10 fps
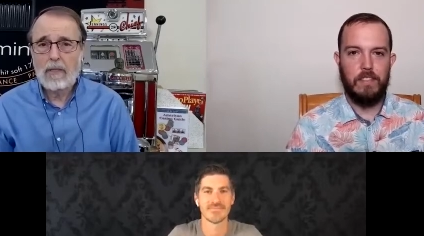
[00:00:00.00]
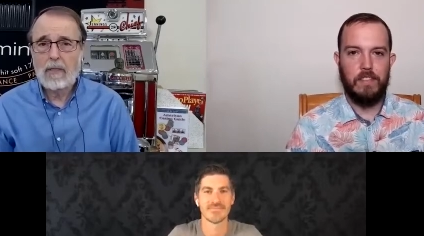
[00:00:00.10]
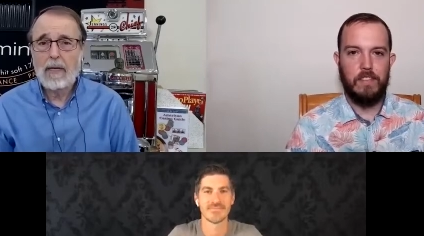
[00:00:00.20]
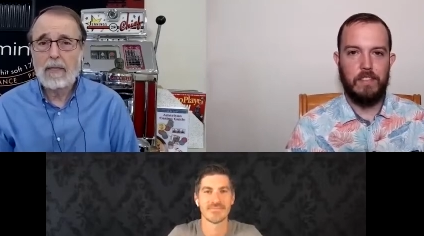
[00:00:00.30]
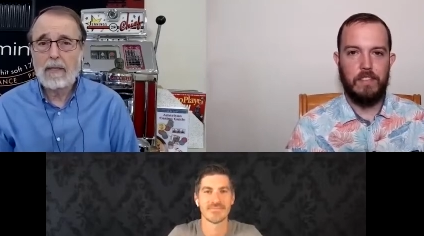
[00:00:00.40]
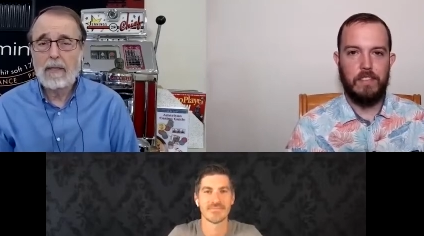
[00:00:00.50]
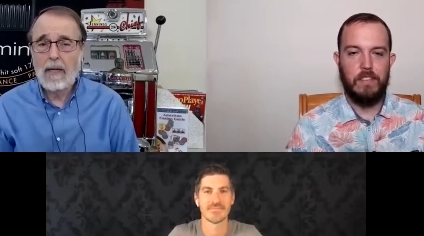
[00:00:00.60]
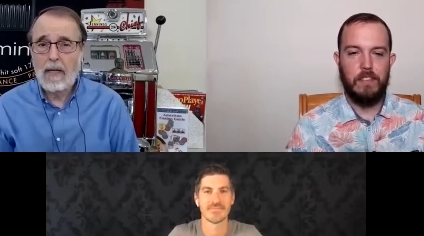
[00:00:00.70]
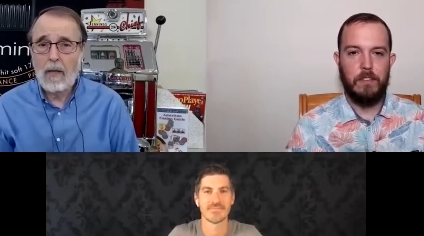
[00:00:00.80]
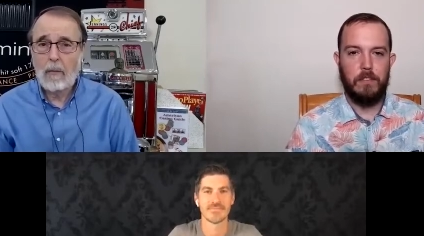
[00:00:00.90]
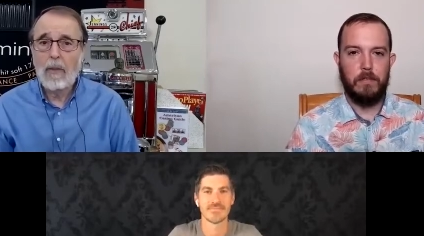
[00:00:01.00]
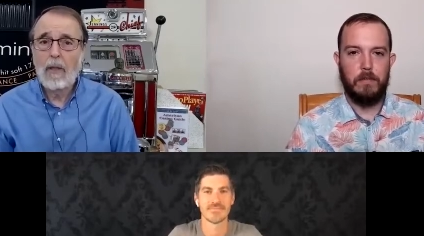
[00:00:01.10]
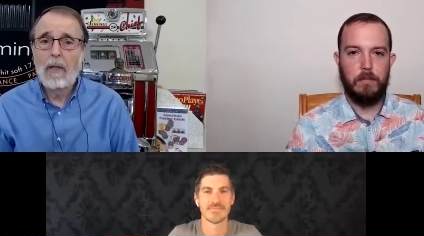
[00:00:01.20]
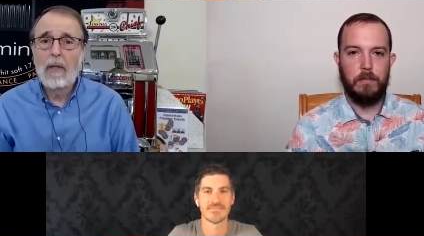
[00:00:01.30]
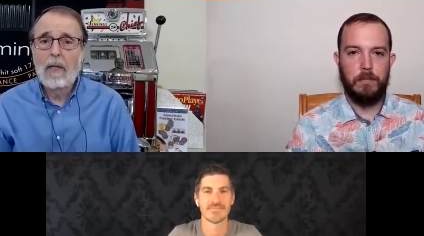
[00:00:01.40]
Speaker 1: dot com.
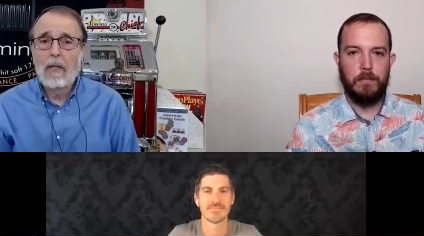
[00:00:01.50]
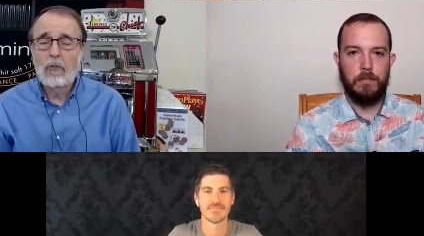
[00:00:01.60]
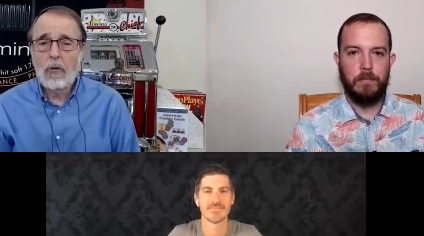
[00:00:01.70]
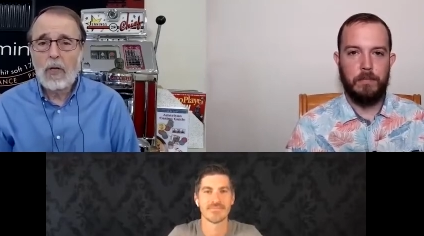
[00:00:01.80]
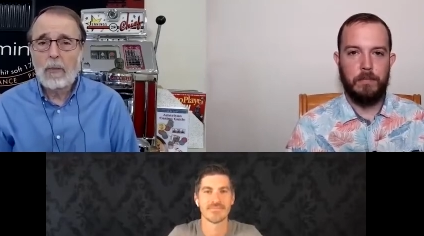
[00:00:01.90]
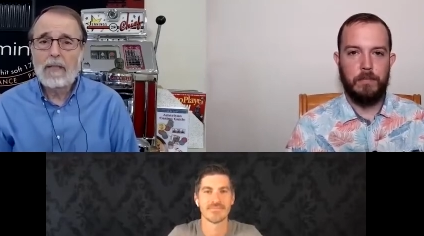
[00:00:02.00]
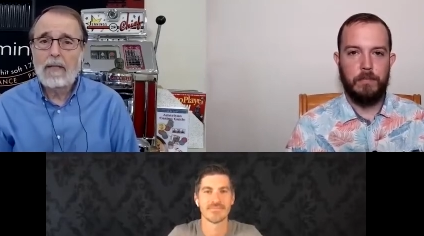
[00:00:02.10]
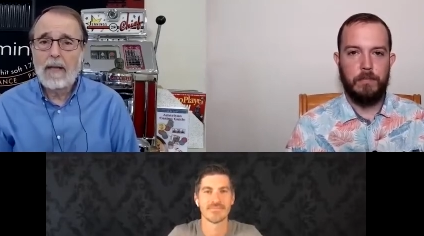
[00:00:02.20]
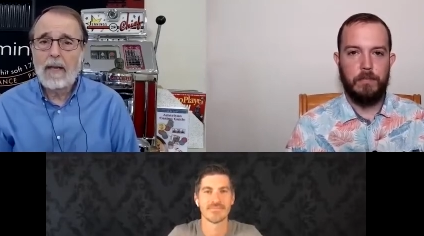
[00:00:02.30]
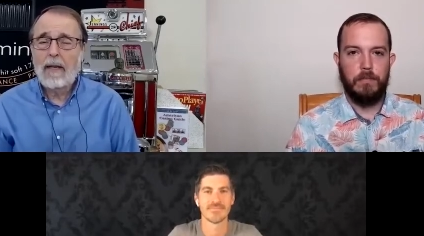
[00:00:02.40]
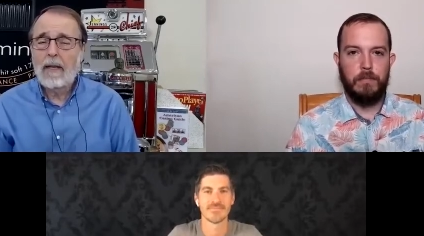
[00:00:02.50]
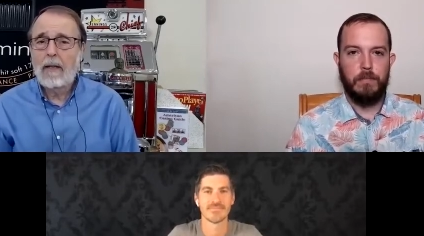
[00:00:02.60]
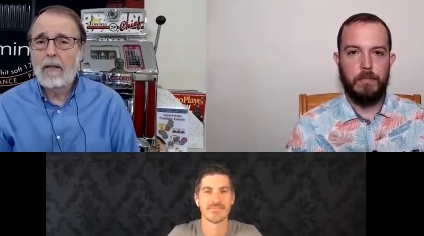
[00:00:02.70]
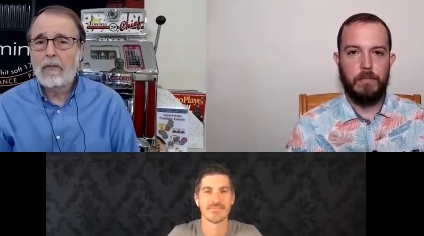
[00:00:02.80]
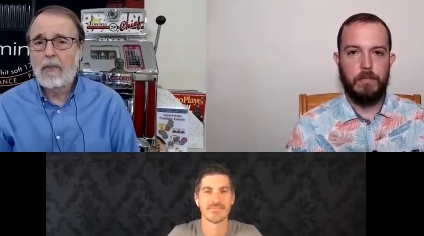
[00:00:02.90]
Joining me today
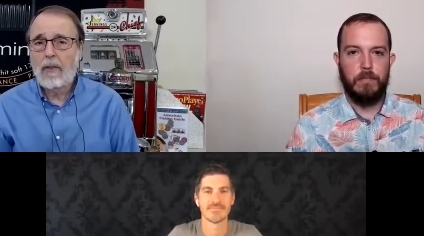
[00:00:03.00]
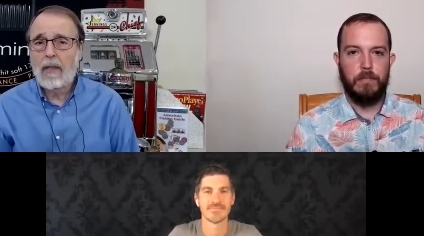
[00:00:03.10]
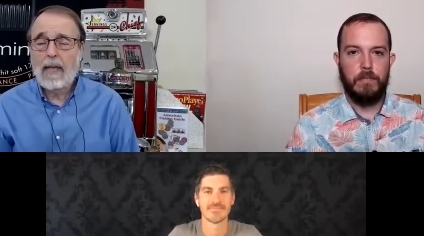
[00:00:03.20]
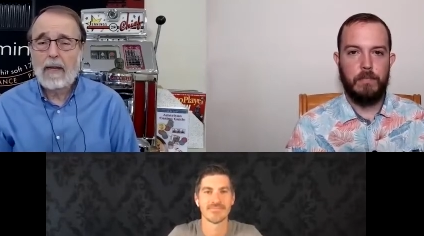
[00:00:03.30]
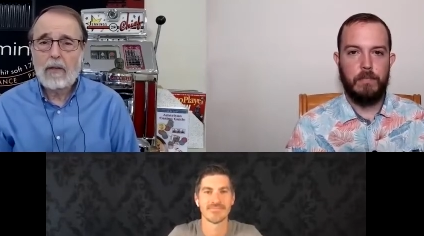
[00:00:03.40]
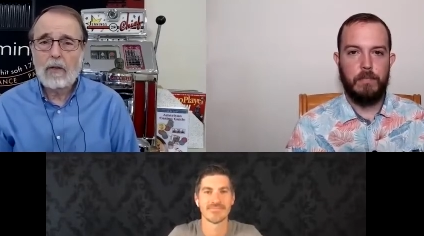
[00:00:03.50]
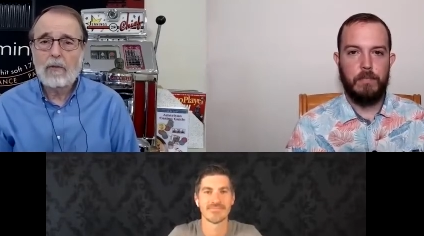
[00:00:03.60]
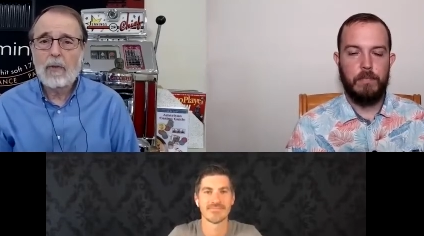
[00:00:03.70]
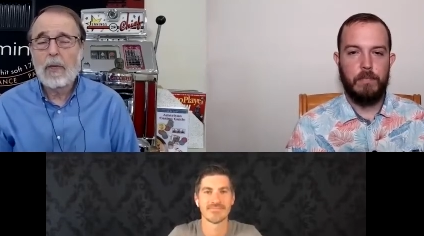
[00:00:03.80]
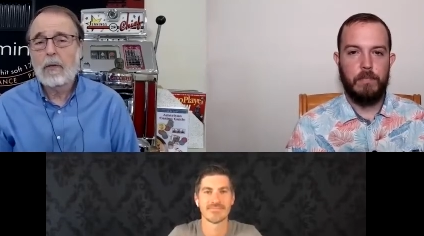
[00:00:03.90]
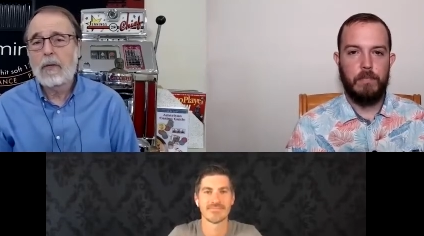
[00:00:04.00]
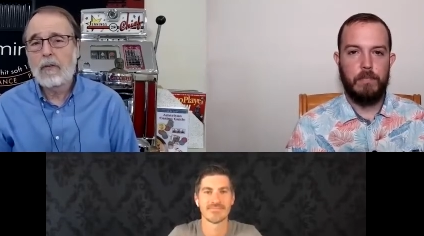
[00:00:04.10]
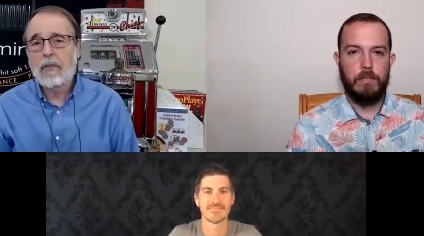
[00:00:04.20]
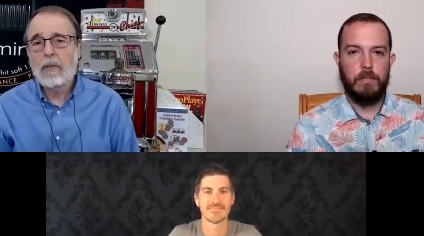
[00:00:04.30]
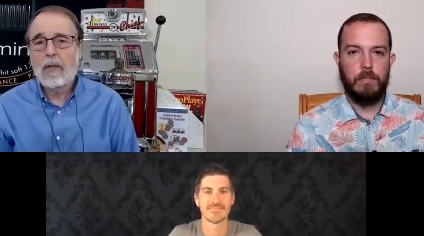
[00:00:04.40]
is the editor of The American
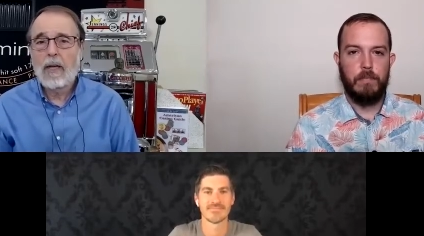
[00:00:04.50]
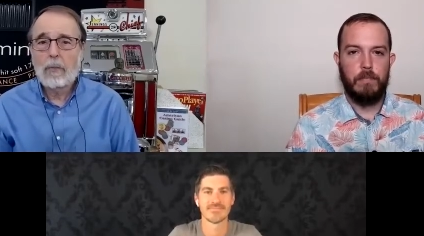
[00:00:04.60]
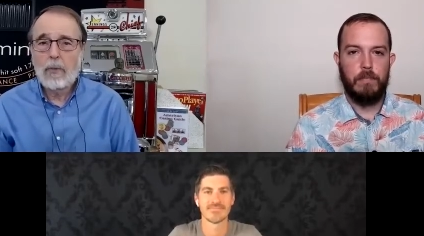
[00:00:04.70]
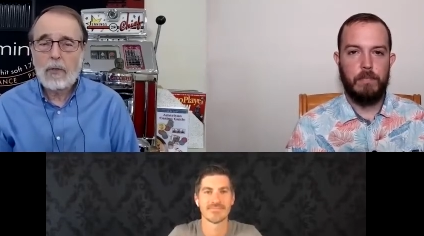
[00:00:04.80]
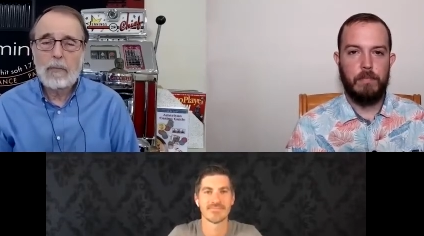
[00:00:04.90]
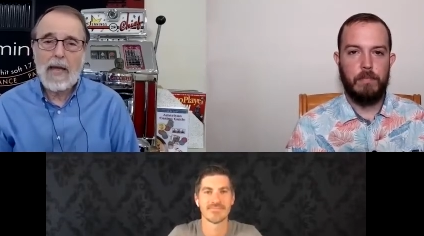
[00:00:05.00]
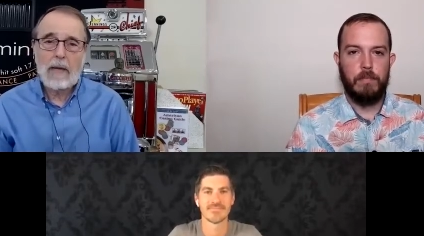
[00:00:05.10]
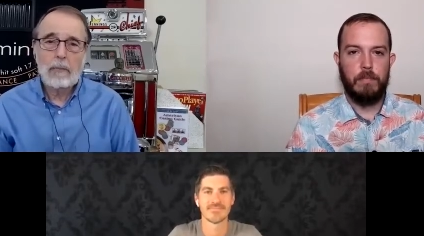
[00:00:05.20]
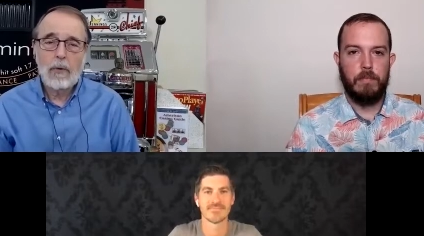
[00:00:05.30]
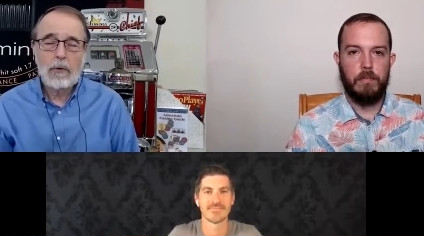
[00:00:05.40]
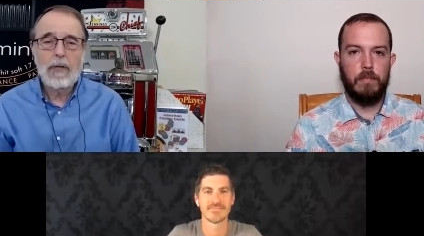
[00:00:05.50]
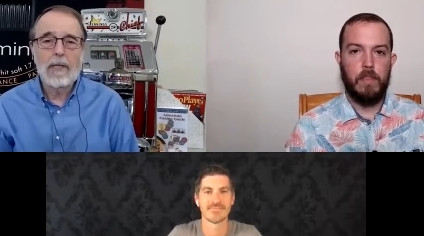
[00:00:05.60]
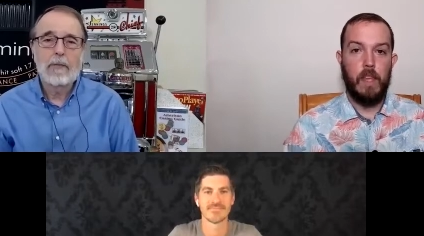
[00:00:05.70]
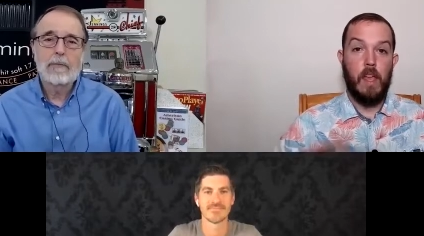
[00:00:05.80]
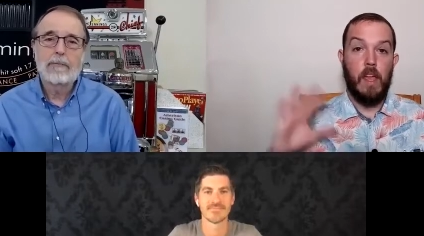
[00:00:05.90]
Casino
Speaker 2: Guide Book, Matt Bourie.
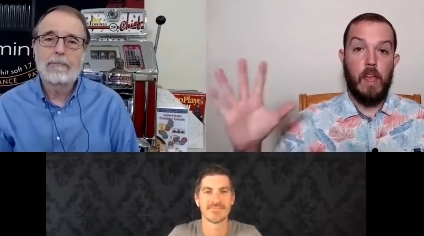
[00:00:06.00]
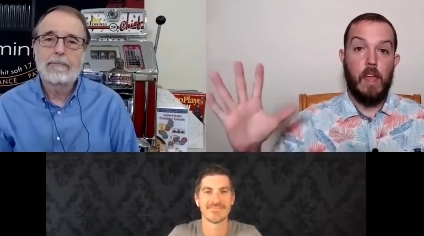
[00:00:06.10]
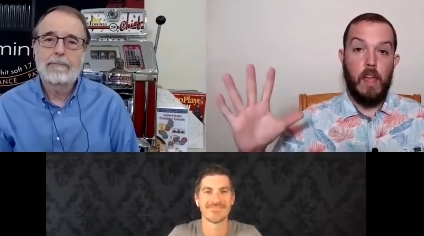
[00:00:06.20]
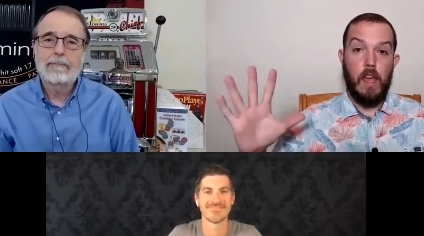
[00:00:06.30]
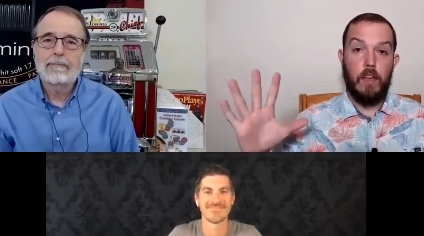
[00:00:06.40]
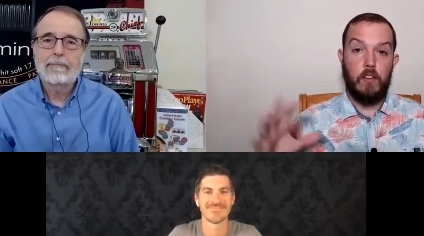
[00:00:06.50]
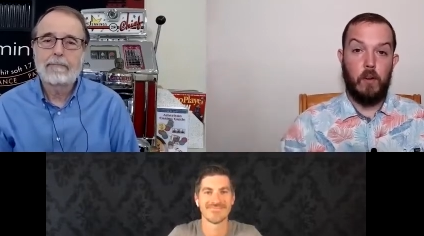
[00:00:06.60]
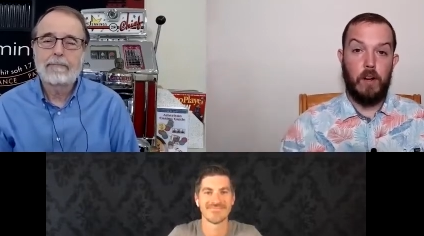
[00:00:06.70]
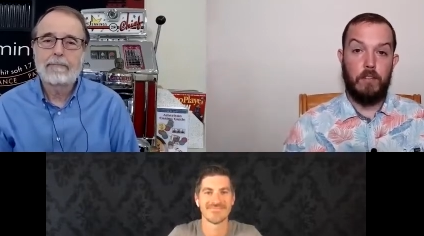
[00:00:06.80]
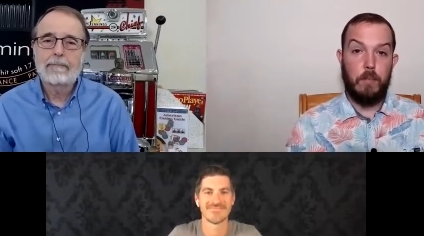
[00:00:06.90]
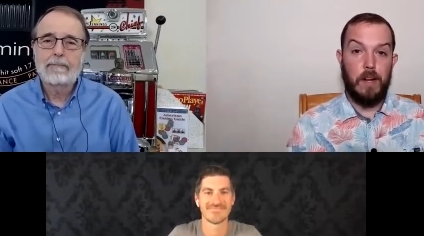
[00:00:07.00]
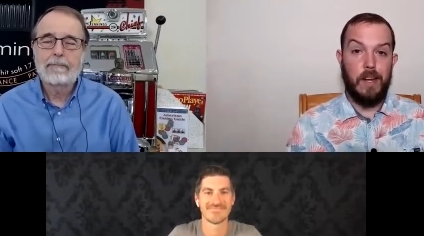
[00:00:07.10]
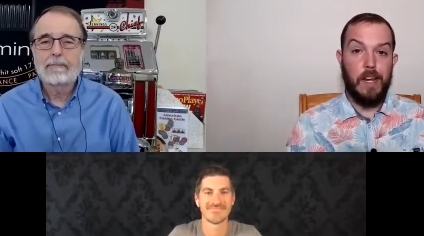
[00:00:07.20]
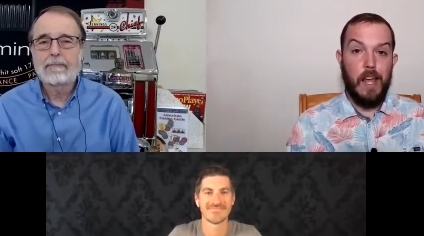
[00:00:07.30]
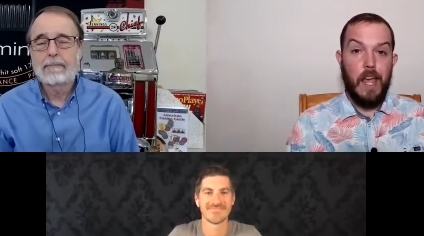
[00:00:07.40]
How's it going,
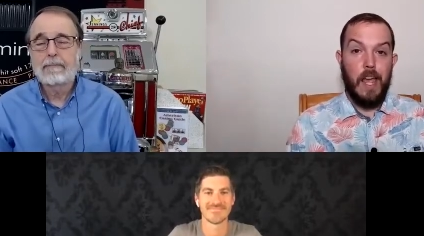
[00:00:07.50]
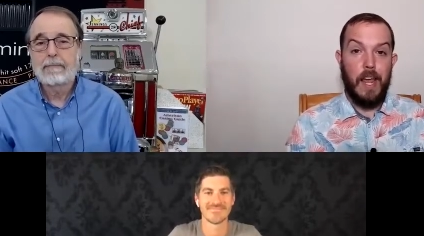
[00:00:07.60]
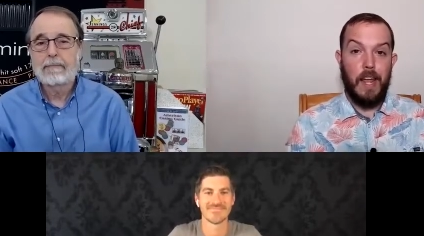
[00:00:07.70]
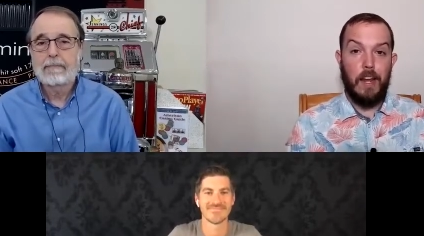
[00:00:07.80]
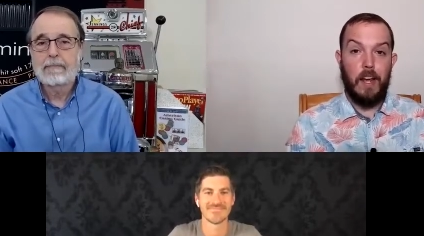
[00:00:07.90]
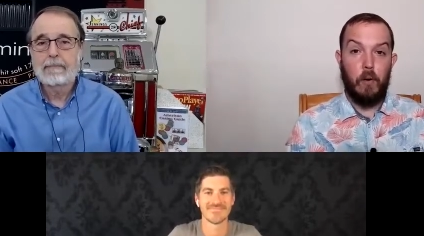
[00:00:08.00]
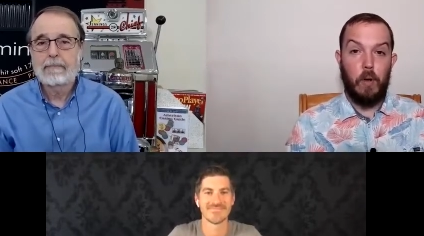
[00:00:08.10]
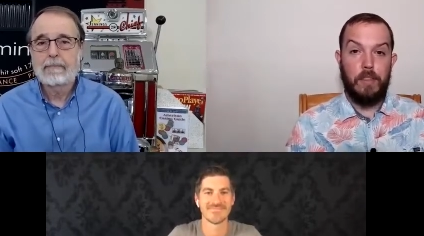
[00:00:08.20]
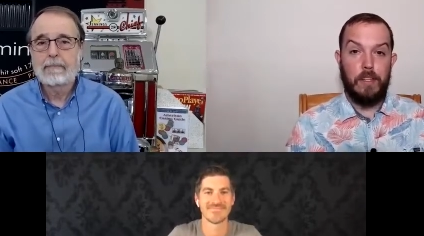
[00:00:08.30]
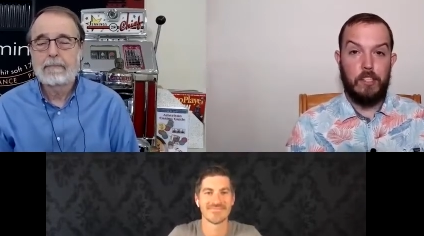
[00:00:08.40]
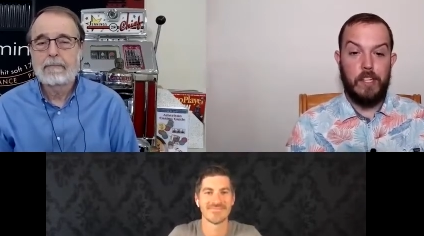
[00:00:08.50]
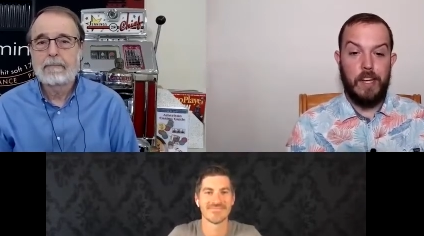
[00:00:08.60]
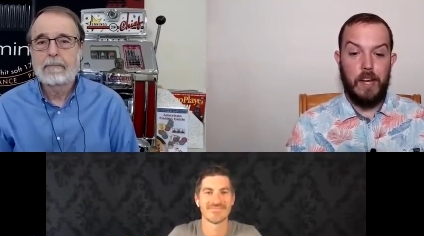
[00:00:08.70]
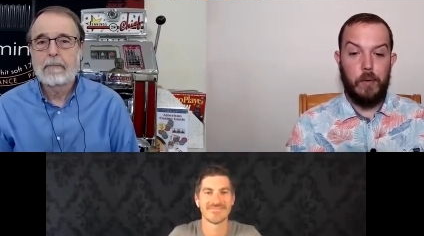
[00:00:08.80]
everybody? And uh, with us today,